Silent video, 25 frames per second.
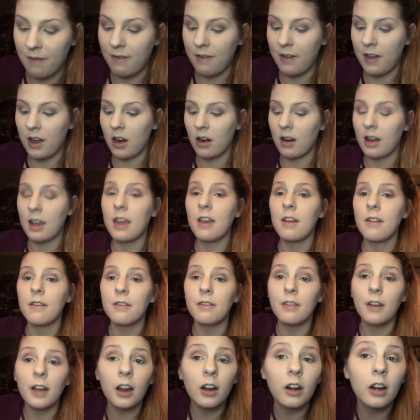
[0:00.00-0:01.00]
very,
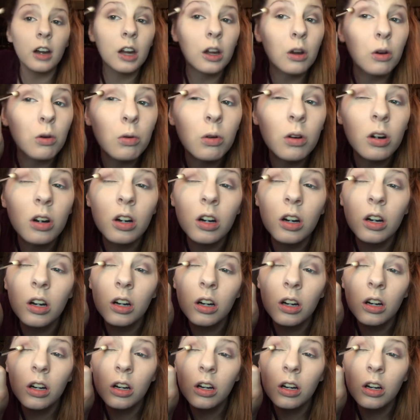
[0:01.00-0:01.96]
very corner.